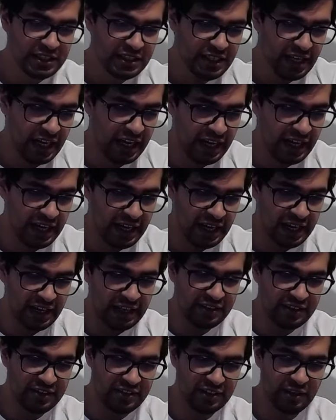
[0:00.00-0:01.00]

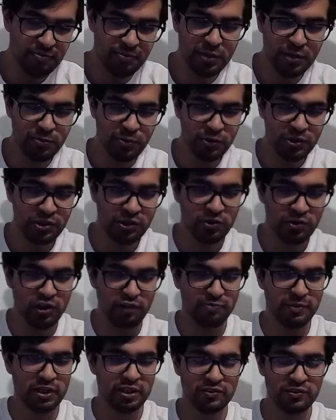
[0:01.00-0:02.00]
And some people, who have
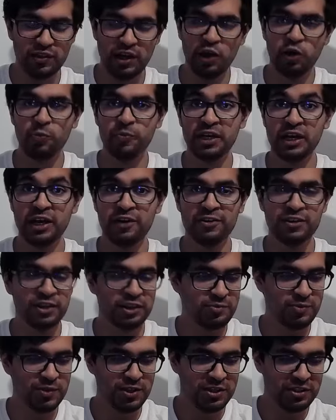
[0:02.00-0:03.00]
been helping out in the
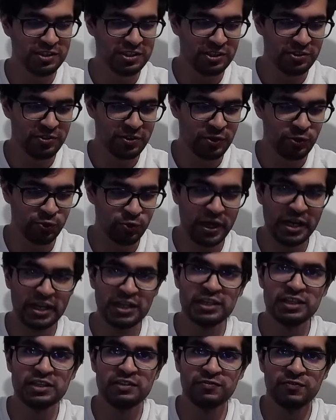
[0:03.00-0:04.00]
community in their own way,
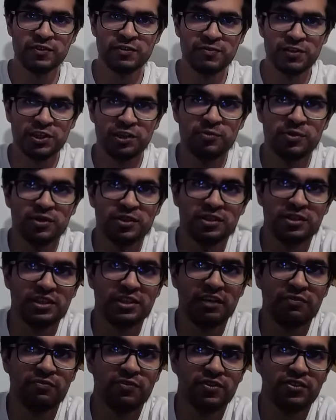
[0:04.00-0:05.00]
the VeVe community,
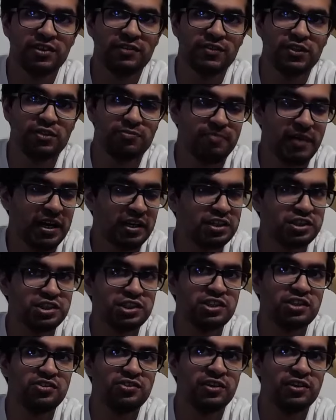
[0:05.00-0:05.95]
they've received these packages.